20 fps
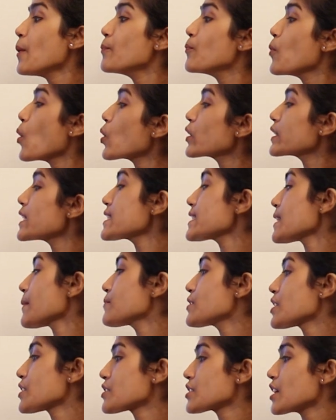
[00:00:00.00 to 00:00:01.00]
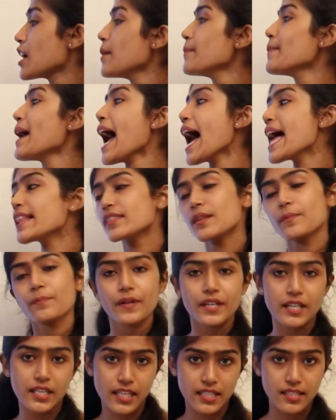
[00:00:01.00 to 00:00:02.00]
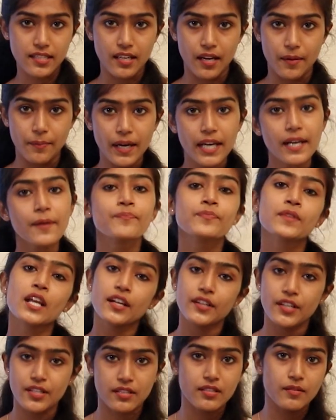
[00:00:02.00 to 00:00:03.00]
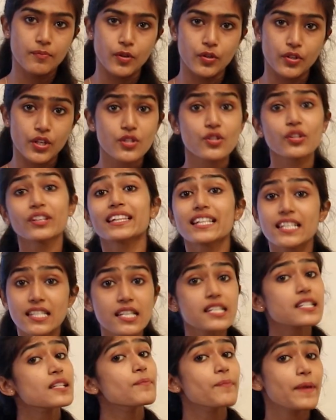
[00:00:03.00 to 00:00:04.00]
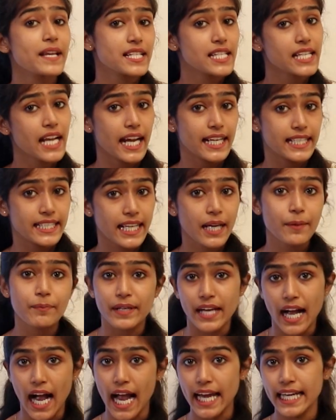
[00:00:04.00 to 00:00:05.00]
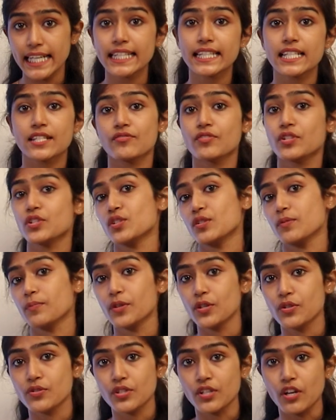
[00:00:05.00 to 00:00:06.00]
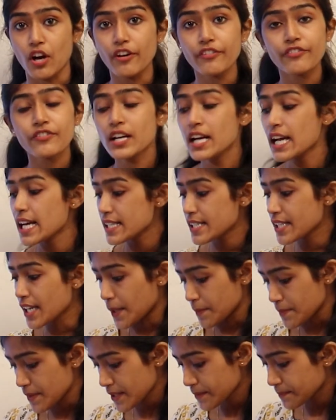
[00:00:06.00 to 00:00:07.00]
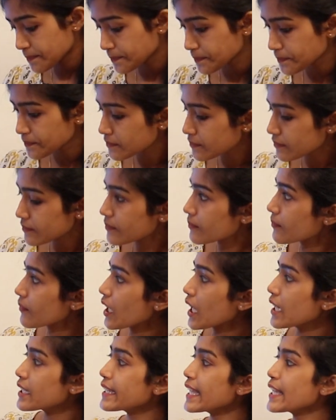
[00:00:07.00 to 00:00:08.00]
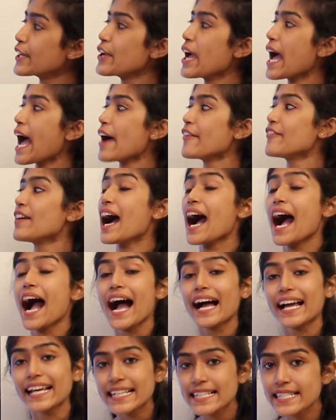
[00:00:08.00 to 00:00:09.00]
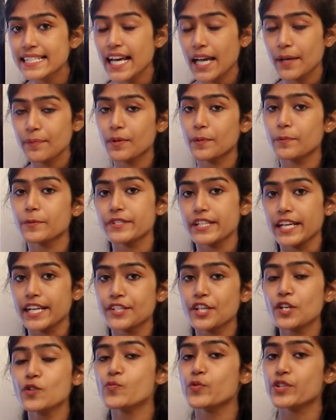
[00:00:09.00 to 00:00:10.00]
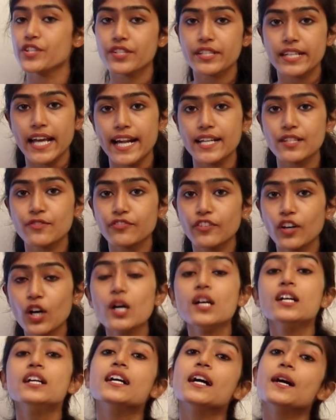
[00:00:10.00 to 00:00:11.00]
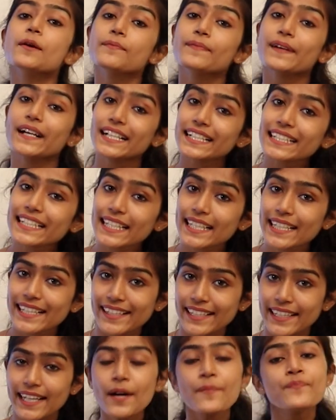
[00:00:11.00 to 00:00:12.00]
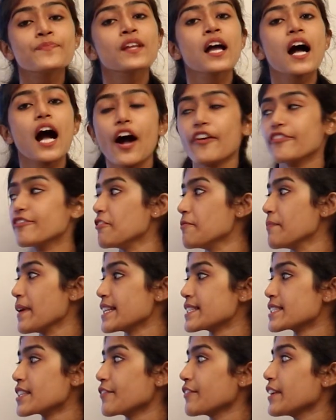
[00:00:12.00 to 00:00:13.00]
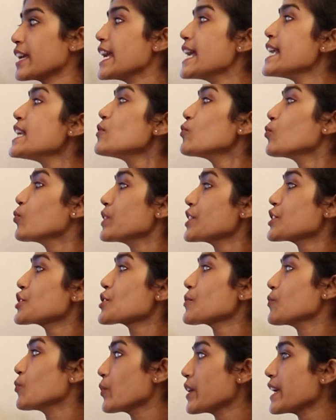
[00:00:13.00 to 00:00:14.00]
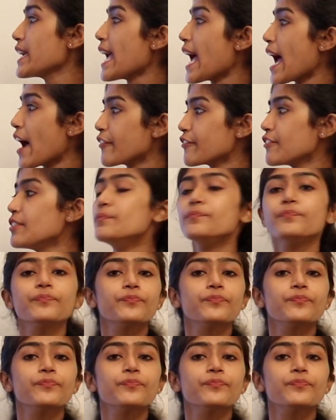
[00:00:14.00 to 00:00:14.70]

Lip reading: both the subject term and the predicate term are distributed. So, this is the basic idea behind this distribution of terms. Then you have I type preposition, which stands for particular affirmative, in which we have